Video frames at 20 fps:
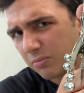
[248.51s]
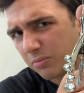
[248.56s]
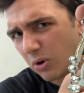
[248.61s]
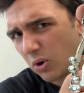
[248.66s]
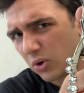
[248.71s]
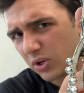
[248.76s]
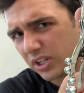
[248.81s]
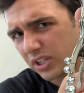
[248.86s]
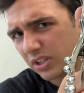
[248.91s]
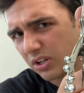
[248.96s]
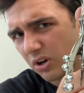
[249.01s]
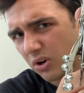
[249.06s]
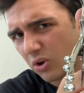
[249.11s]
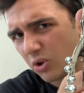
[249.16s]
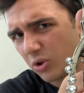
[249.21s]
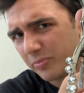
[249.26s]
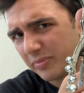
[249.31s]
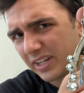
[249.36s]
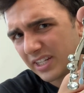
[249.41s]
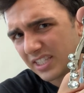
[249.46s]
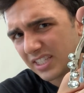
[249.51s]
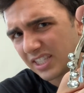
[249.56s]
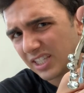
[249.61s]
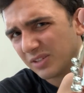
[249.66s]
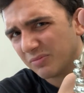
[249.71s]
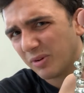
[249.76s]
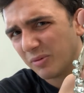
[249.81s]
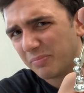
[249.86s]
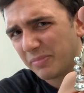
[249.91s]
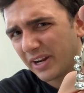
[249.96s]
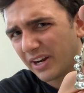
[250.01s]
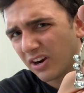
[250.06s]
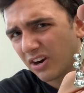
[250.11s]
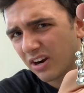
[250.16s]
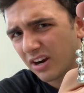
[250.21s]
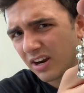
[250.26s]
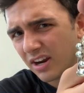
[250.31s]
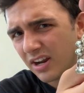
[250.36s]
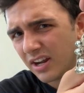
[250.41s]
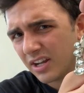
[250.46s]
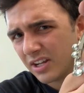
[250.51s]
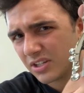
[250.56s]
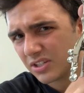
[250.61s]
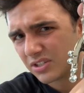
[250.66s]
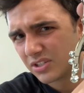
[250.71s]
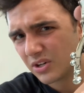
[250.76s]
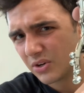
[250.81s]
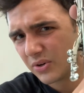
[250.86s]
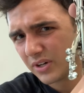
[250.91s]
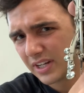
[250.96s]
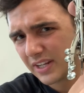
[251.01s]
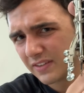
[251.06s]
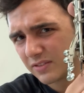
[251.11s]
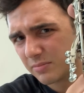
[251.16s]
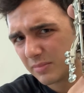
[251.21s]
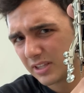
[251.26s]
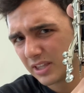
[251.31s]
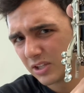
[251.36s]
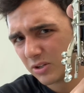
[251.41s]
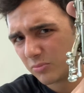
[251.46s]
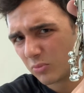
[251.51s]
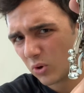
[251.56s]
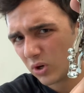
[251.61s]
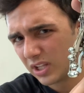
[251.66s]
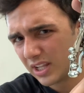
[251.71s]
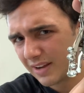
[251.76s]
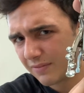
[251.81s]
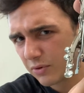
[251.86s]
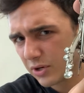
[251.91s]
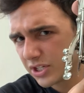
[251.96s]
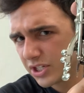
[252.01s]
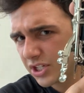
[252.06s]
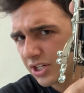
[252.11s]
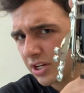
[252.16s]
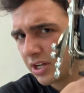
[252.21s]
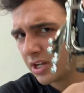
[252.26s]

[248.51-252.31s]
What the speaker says: holding the hole because it's a little bit bigger, so it gives me a little more leverage.